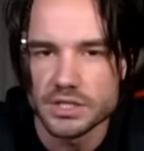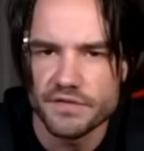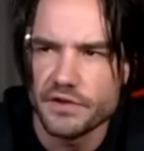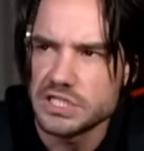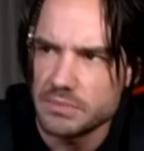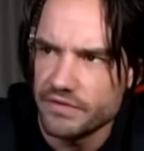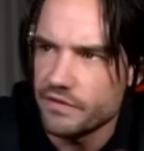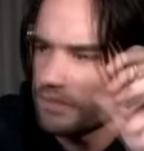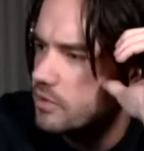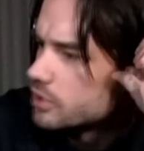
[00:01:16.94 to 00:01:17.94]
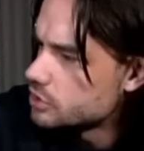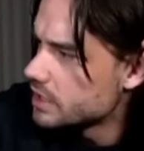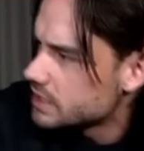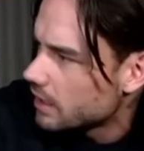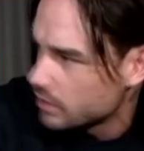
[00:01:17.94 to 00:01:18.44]
posting a video in
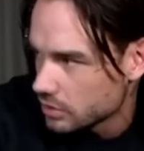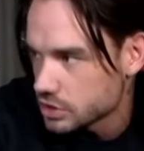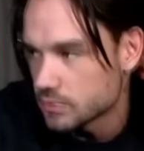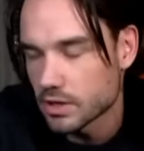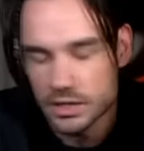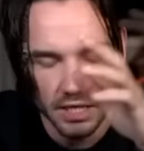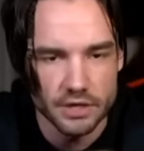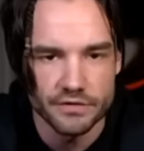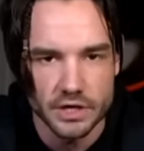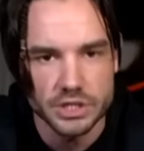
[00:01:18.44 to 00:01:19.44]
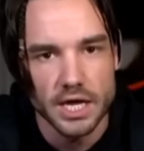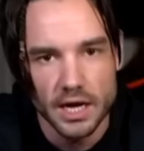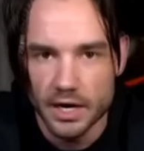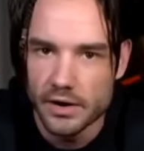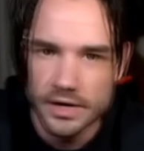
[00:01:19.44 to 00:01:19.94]
July of 2023 to his
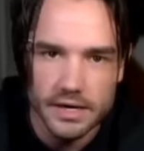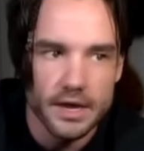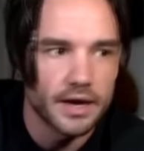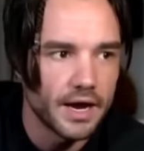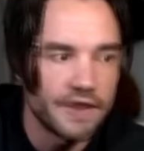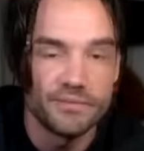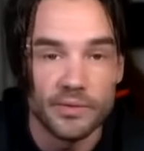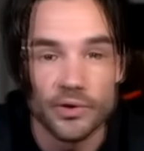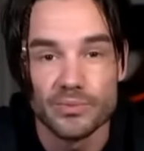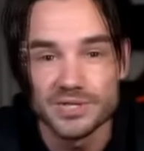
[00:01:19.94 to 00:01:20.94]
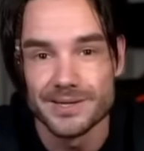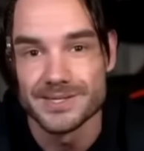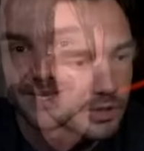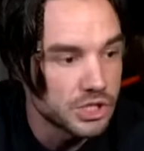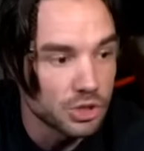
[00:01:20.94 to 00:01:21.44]
YouTube channel saying he was
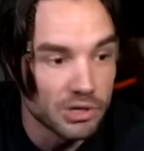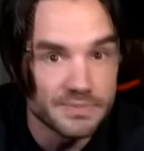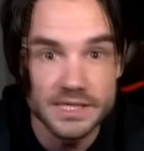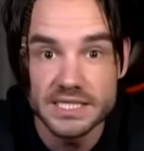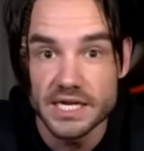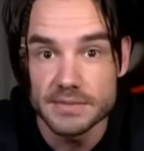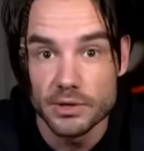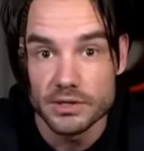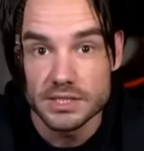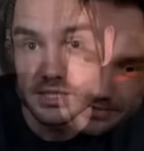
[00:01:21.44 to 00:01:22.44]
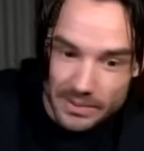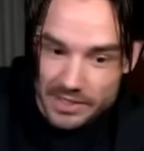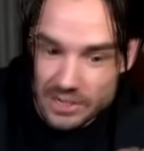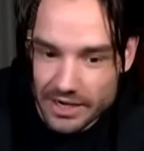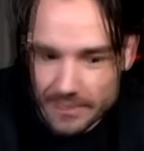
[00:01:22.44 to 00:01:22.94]
six months sober after
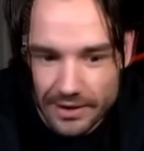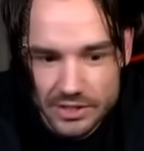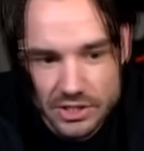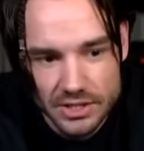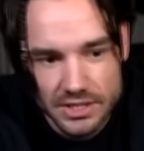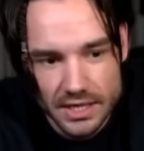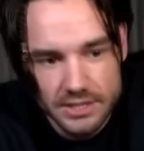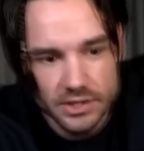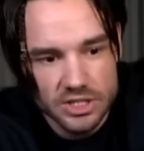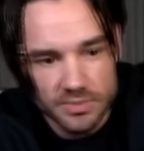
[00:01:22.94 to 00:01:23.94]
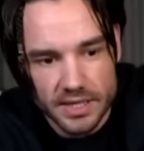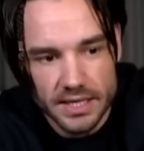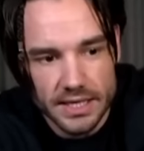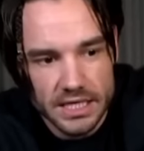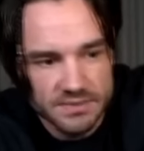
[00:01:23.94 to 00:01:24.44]
receiving treatment. It's good to
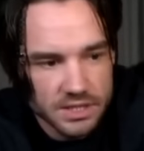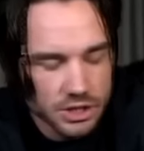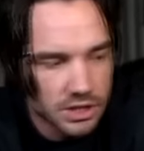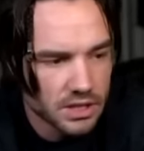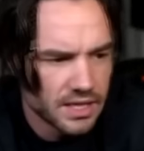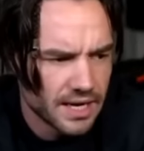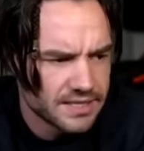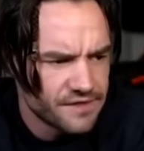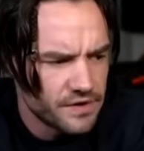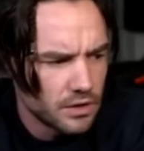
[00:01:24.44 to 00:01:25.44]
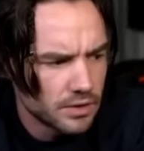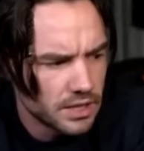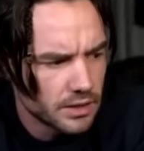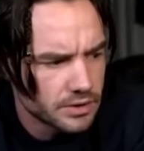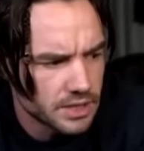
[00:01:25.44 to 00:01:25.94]
be in this position, and yeah, I definitely don't
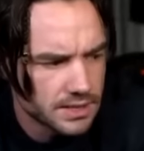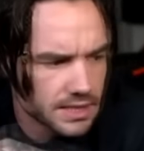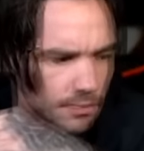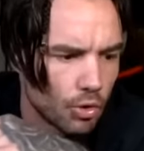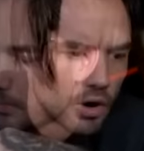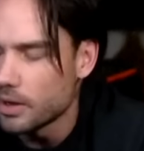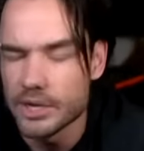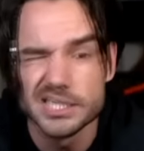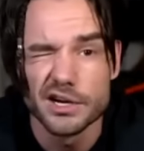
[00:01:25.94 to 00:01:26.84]
need those things anymore. Party's